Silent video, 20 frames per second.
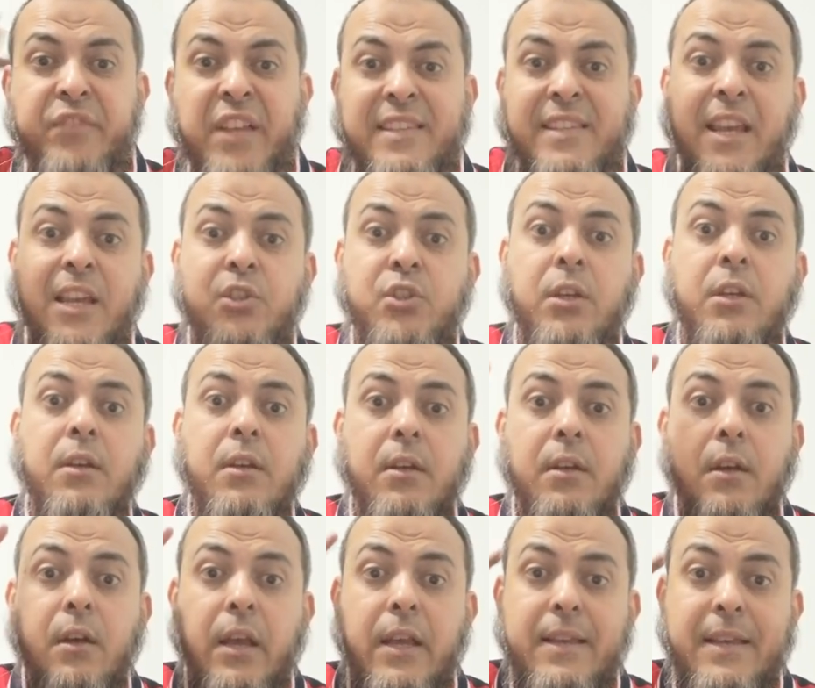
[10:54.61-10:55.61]
of NASA
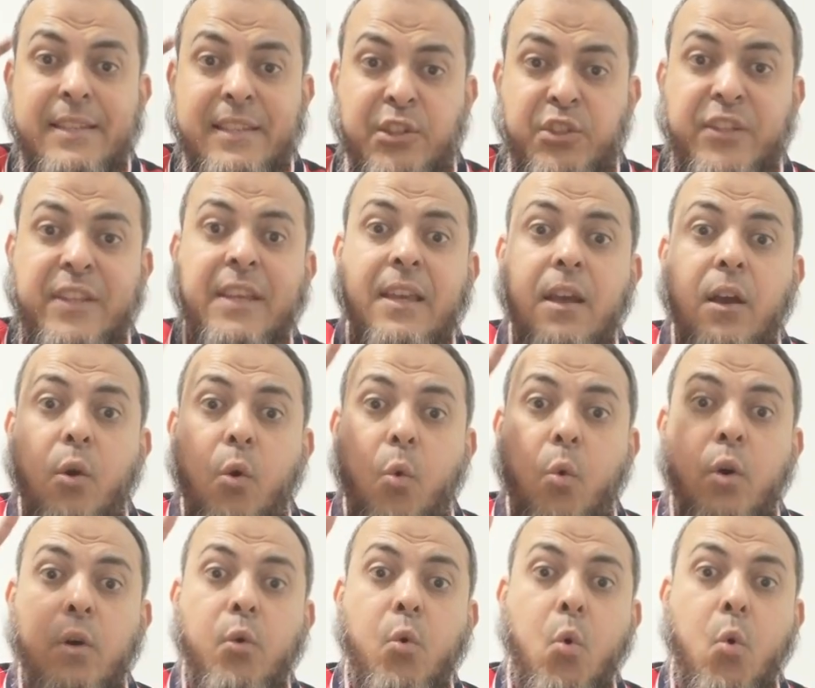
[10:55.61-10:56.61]
agency
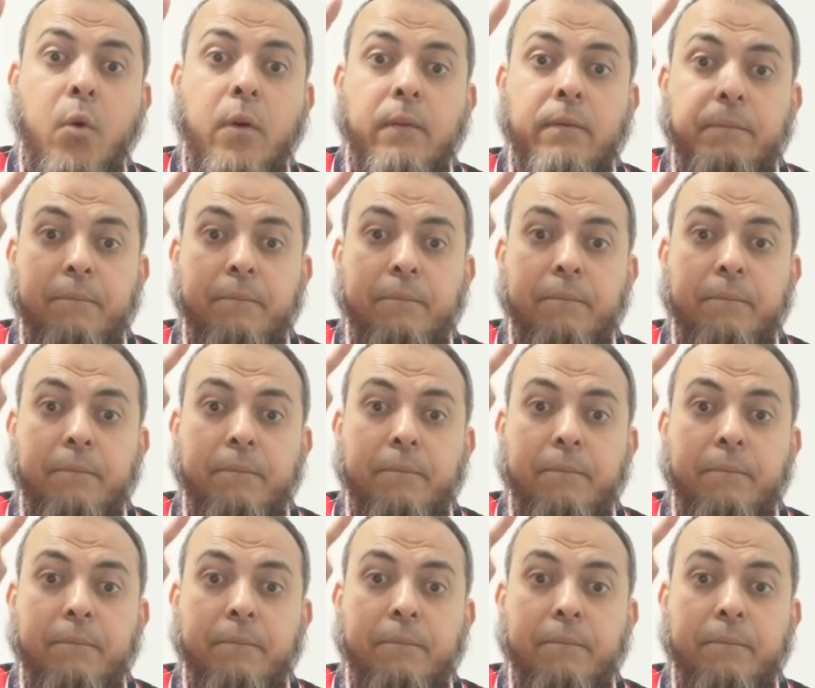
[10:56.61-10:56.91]
uh, who